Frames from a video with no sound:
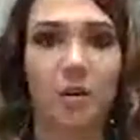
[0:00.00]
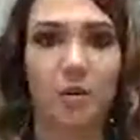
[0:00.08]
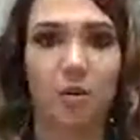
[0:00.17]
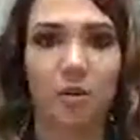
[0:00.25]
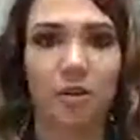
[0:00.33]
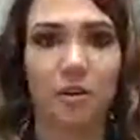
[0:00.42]

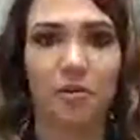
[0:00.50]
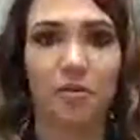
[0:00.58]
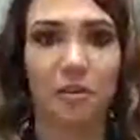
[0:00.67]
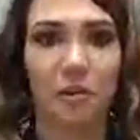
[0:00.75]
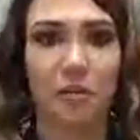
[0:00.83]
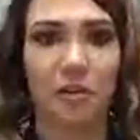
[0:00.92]
whole,
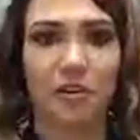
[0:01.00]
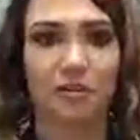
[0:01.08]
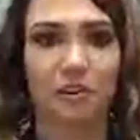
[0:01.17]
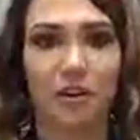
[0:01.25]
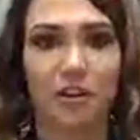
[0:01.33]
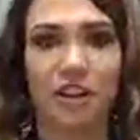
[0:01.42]
phone
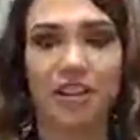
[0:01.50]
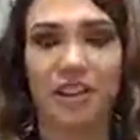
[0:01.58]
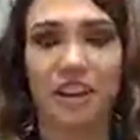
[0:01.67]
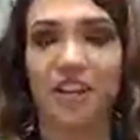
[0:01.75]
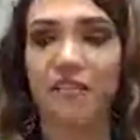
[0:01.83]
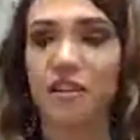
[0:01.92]
conversion
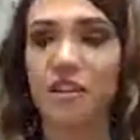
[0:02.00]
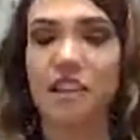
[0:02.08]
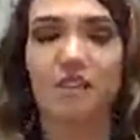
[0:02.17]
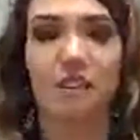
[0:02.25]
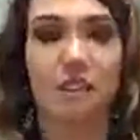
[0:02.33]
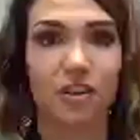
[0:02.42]
thing for
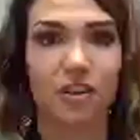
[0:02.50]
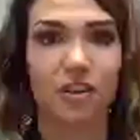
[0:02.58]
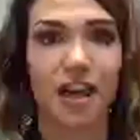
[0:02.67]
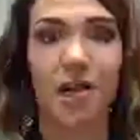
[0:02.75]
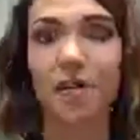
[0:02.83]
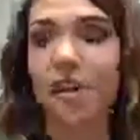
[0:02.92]
7
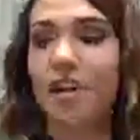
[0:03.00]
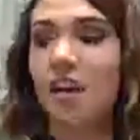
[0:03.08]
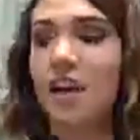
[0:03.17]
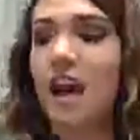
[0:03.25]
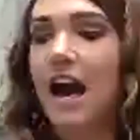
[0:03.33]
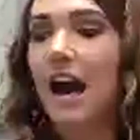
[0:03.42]
years now.
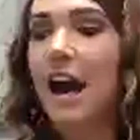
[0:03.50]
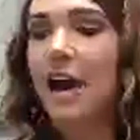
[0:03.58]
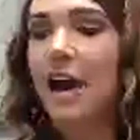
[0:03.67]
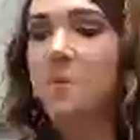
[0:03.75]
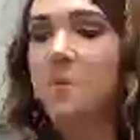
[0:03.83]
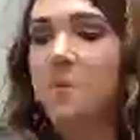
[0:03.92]

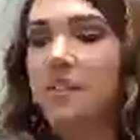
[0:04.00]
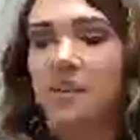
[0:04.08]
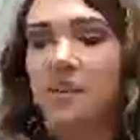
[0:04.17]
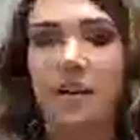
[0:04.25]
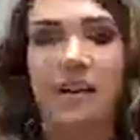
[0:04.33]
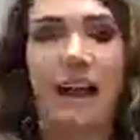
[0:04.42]

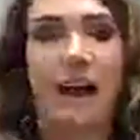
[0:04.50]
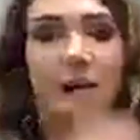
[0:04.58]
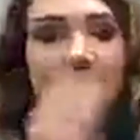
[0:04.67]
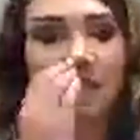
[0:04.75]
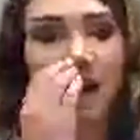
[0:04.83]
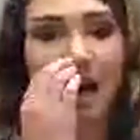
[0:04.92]
Started
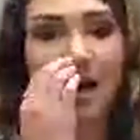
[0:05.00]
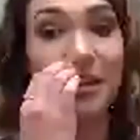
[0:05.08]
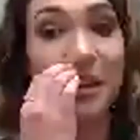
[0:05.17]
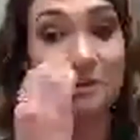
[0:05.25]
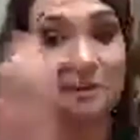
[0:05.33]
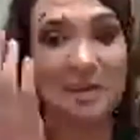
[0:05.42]

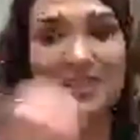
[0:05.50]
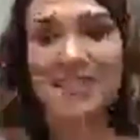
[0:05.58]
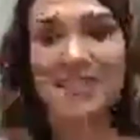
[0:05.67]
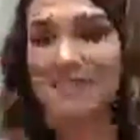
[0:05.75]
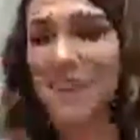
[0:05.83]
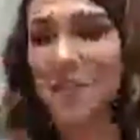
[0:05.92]
out,
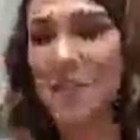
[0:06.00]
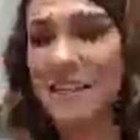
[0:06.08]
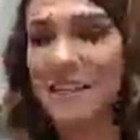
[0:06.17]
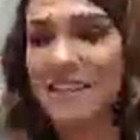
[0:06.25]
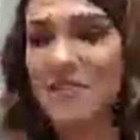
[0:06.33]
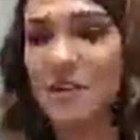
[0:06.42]
business
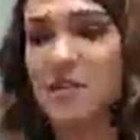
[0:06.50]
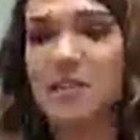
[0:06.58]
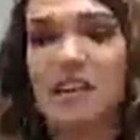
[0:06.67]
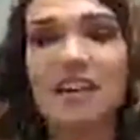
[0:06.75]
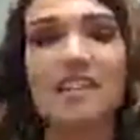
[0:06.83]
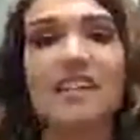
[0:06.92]
development. When you
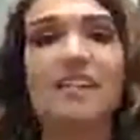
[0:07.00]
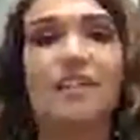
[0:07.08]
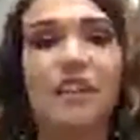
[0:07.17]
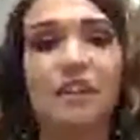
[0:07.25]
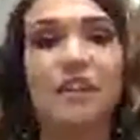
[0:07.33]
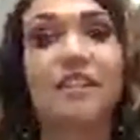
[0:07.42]
say
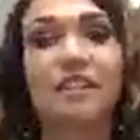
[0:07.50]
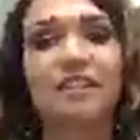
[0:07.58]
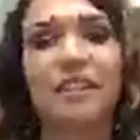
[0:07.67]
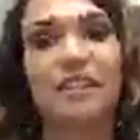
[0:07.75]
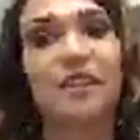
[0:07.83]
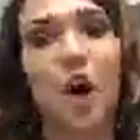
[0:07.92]
7 years,
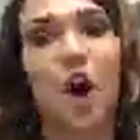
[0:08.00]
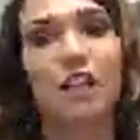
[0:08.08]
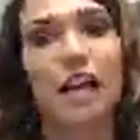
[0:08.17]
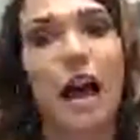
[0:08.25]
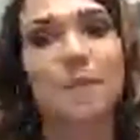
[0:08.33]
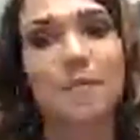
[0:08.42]
it's a
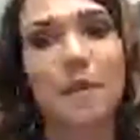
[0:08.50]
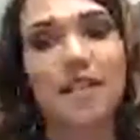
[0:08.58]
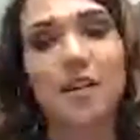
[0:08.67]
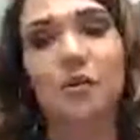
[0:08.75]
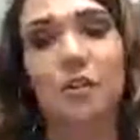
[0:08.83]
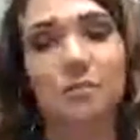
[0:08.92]
long time. I mean,
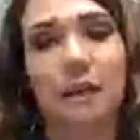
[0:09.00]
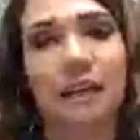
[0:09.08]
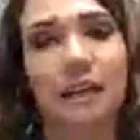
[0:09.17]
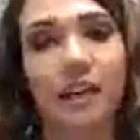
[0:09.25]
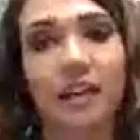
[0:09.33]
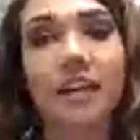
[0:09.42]
that's older than my
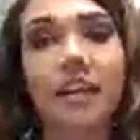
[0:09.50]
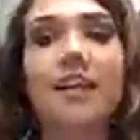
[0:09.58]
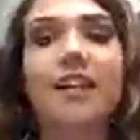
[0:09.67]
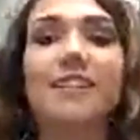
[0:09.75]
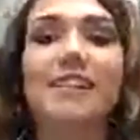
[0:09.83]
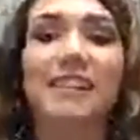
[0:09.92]
kid.
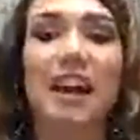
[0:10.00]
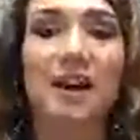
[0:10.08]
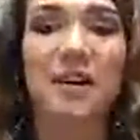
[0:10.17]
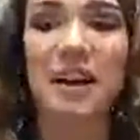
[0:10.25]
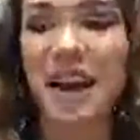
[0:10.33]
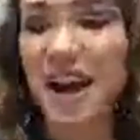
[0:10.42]
So,
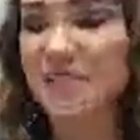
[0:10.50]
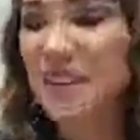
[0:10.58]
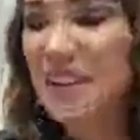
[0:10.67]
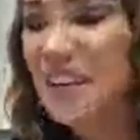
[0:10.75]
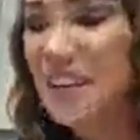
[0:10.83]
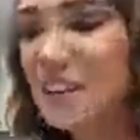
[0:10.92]

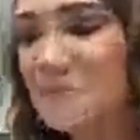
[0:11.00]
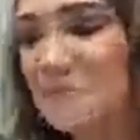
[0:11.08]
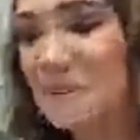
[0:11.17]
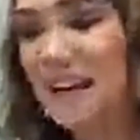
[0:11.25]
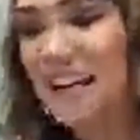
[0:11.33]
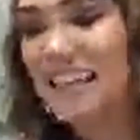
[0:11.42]

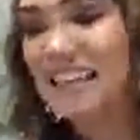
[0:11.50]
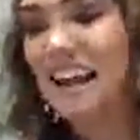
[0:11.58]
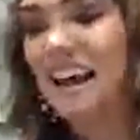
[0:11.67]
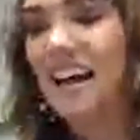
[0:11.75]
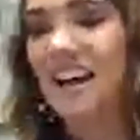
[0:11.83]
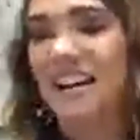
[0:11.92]
but,
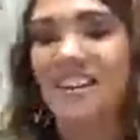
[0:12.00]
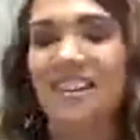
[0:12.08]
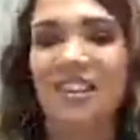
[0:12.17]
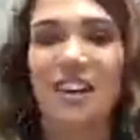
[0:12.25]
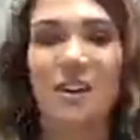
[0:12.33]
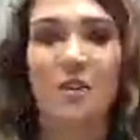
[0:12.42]

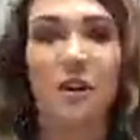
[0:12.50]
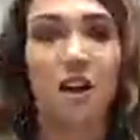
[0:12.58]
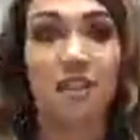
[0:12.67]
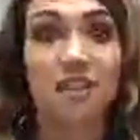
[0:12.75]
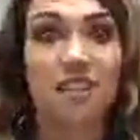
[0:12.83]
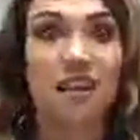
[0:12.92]

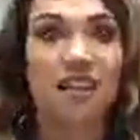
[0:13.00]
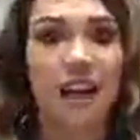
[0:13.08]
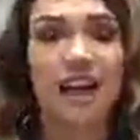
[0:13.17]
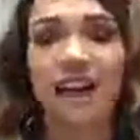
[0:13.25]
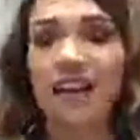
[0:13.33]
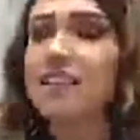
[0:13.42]
obviously I
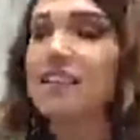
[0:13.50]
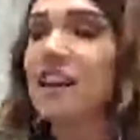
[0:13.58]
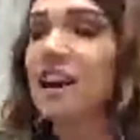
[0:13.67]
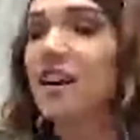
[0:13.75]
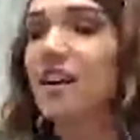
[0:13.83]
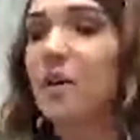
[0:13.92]
like it.
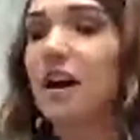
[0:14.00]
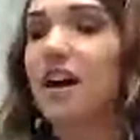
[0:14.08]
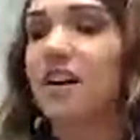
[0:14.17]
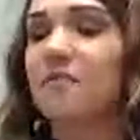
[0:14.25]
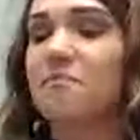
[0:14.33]
So,